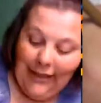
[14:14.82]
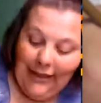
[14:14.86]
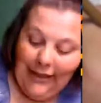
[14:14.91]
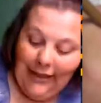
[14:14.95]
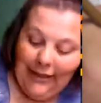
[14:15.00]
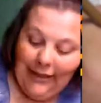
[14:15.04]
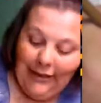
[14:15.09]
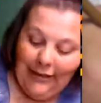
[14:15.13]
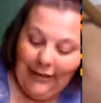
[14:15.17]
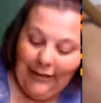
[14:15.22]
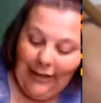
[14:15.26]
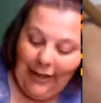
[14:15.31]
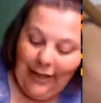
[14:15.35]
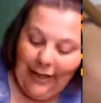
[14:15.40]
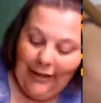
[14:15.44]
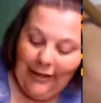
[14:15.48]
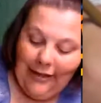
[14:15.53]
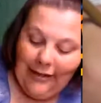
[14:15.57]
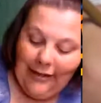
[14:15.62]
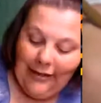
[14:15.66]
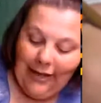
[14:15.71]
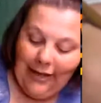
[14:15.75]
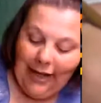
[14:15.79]
Yeah,
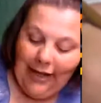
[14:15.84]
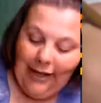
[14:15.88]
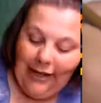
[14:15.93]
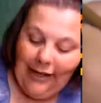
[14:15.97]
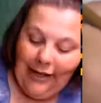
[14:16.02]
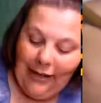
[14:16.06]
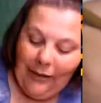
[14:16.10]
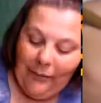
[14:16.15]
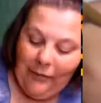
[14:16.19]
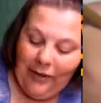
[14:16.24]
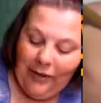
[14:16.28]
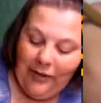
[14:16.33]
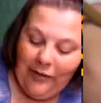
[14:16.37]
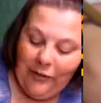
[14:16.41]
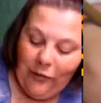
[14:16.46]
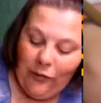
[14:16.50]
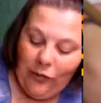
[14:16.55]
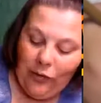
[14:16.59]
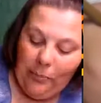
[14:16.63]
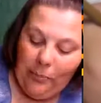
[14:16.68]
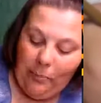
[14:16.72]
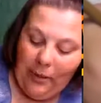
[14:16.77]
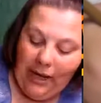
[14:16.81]
I decided I
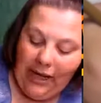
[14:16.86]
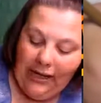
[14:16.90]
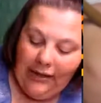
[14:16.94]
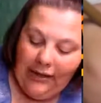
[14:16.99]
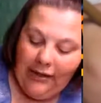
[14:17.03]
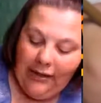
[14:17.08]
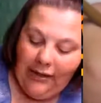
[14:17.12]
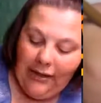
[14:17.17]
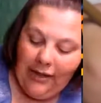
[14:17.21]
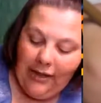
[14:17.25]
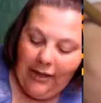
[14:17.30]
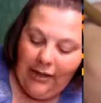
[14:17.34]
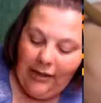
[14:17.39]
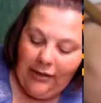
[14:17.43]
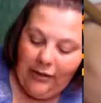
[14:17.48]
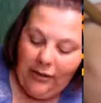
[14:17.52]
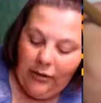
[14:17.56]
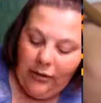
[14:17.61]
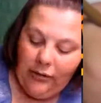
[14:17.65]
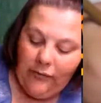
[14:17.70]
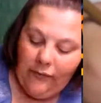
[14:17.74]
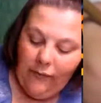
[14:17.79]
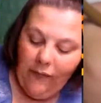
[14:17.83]
wasn't going to paint today,
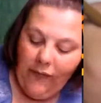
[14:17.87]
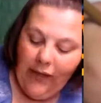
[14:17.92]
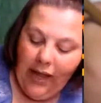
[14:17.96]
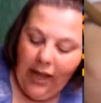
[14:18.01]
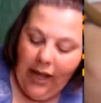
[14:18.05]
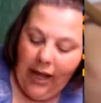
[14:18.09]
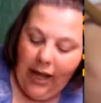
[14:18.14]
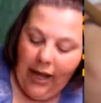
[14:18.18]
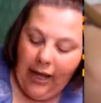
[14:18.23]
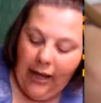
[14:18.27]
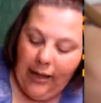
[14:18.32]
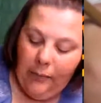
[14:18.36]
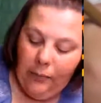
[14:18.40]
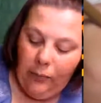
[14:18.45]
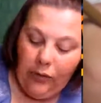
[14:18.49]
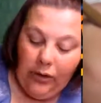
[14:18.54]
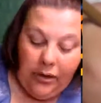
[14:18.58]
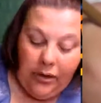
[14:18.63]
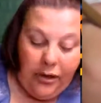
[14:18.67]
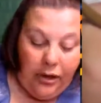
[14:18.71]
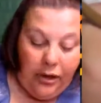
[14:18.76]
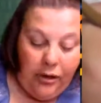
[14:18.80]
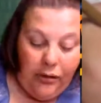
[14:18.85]
so I
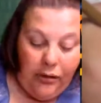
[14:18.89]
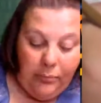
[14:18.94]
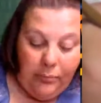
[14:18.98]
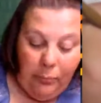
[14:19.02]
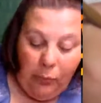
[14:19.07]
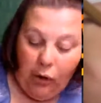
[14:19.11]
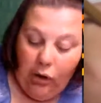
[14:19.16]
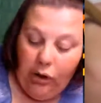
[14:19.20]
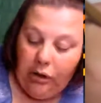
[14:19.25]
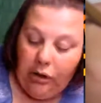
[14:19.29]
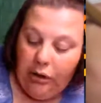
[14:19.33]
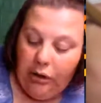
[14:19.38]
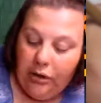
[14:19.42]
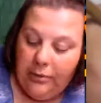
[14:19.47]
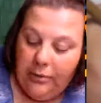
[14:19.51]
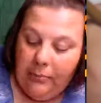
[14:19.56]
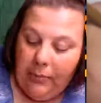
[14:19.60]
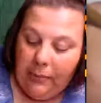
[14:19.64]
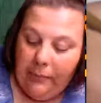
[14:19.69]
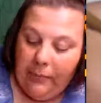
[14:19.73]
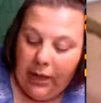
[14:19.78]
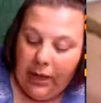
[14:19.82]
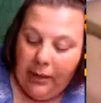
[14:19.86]
wanted to use
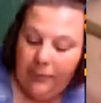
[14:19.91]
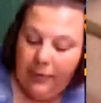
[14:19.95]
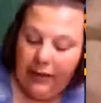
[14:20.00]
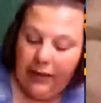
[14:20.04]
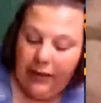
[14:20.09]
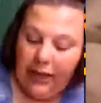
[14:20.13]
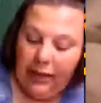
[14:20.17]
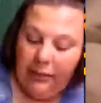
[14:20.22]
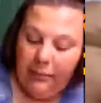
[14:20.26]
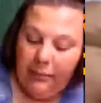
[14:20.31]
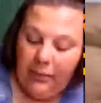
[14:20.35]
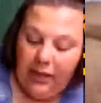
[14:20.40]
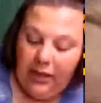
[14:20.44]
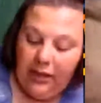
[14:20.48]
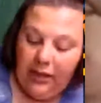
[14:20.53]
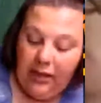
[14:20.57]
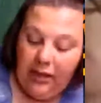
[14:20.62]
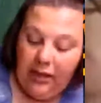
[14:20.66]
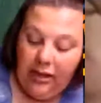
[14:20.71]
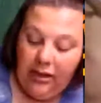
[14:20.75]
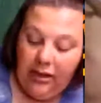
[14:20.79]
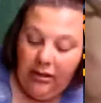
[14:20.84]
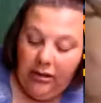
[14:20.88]
markers my mama gave me
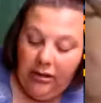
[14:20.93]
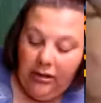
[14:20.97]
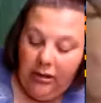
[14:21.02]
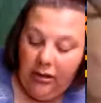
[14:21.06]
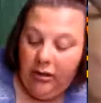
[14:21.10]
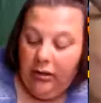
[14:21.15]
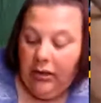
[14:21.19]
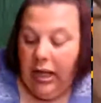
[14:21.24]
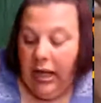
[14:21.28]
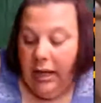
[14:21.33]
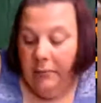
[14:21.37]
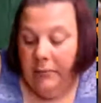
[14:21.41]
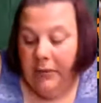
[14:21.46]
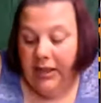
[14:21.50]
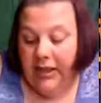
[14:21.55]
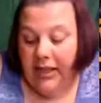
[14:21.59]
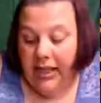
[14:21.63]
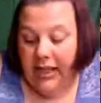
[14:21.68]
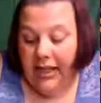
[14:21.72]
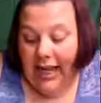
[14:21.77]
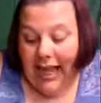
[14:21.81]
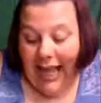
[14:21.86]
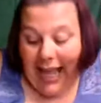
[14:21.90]
that, or got me,
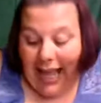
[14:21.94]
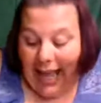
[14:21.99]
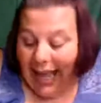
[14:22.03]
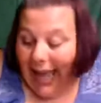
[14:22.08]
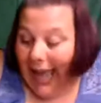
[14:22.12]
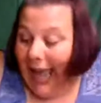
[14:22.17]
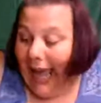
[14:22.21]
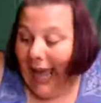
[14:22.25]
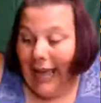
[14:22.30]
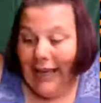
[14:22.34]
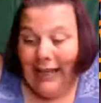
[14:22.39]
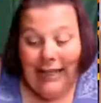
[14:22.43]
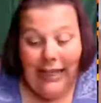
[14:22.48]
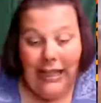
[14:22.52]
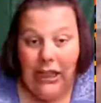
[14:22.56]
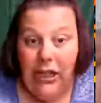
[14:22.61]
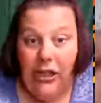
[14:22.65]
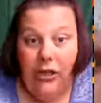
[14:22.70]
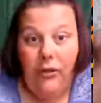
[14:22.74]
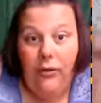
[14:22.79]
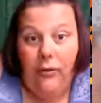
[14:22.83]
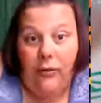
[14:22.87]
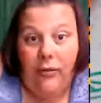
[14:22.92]
that I
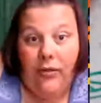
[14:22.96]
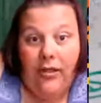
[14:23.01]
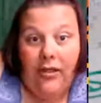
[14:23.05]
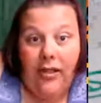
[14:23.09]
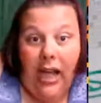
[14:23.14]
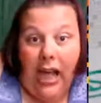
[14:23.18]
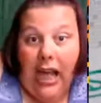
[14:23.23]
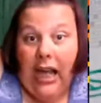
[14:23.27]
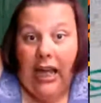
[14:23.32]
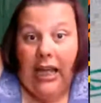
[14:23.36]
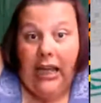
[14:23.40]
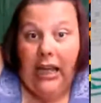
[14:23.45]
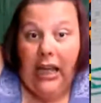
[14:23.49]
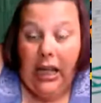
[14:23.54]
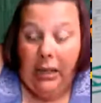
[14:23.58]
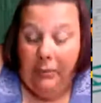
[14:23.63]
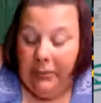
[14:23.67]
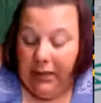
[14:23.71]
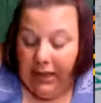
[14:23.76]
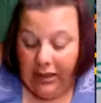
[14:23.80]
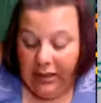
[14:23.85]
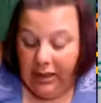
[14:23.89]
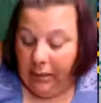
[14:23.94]
hadn't used.
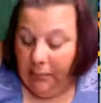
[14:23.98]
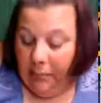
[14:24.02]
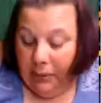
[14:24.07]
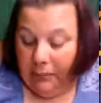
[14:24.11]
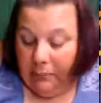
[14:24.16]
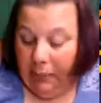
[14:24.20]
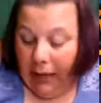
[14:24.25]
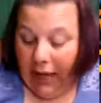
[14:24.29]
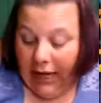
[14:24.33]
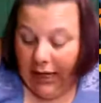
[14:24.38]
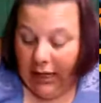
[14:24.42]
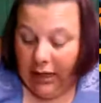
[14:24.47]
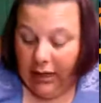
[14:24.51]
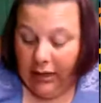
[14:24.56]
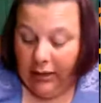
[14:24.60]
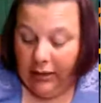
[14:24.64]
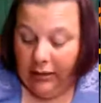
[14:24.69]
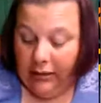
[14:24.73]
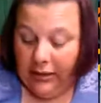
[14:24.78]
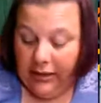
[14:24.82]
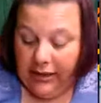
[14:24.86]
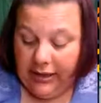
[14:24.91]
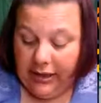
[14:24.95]
I mean, they've been
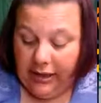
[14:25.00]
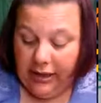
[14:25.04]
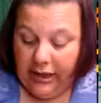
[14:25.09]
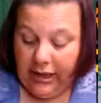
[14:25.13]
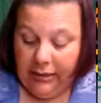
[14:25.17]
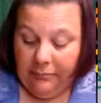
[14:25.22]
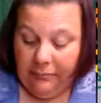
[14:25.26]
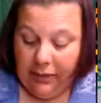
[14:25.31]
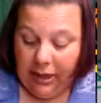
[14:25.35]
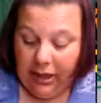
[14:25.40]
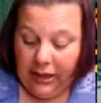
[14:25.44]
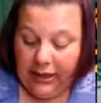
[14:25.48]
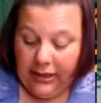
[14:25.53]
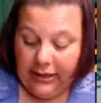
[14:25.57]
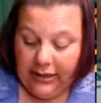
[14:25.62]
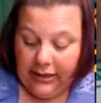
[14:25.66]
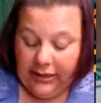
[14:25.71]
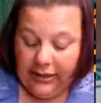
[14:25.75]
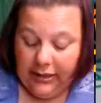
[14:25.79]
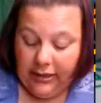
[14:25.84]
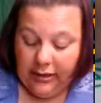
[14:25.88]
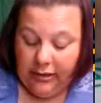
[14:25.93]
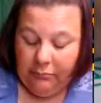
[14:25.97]
sitting in my
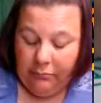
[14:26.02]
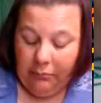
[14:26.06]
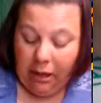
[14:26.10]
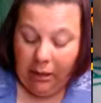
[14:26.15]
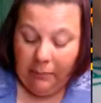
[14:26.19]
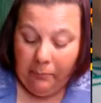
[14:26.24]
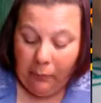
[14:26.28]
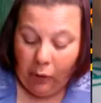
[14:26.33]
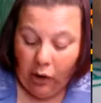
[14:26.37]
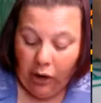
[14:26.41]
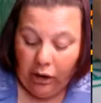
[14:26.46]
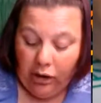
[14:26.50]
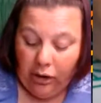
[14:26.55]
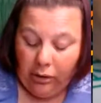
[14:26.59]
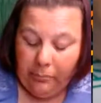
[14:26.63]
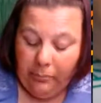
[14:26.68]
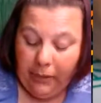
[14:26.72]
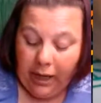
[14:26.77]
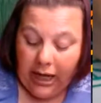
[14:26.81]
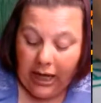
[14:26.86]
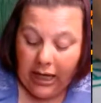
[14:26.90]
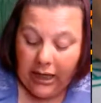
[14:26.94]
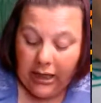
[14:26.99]
marker
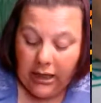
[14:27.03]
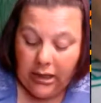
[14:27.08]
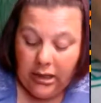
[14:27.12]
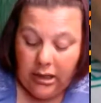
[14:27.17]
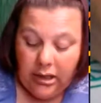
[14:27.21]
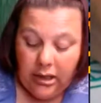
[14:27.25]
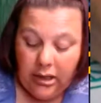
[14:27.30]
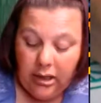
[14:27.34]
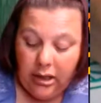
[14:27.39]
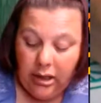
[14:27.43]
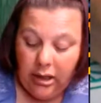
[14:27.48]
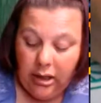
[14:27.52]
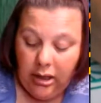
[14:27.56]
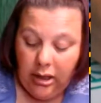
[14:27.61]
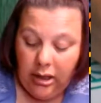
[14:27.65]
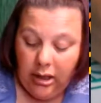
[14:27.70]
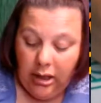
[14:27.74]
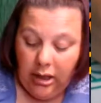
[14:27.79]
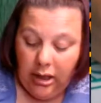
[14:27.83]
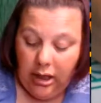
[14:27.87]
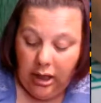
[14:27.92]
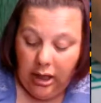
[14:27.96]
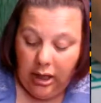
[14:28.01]
box,
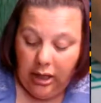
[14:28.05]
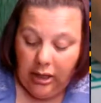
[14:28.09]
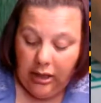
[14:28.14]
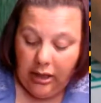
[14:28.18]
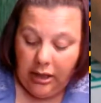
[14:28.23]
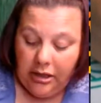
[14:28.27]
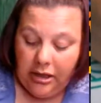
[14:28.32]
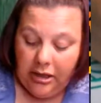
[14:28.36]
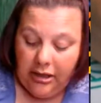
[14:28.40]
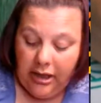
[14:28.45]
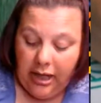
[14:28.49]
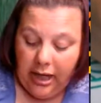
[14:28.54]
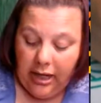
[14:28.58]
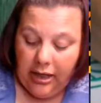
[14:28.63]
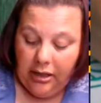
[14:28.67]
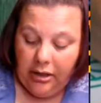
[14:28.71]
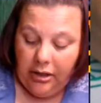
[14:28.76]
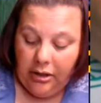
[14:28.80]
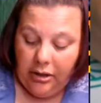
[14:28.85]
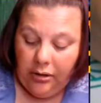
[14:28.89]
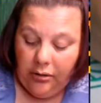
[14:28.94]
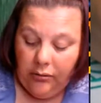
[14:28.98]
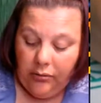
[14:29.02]
and I just
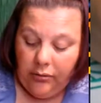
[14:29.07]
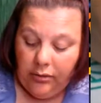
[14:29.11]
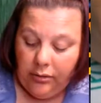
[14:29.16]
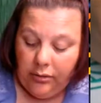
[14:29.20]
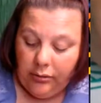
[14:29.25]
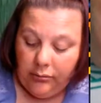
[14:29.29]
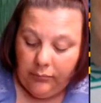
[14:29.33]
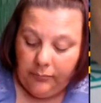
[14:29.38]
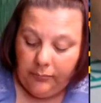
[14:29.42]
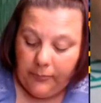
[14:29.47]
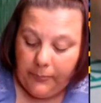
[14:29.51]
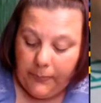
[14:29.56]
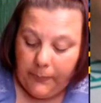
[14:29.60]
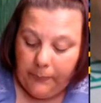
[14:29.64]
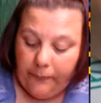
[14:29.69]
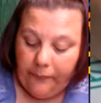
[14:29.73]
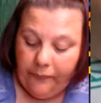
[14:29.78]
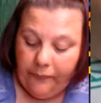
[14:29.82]
hadn't used them.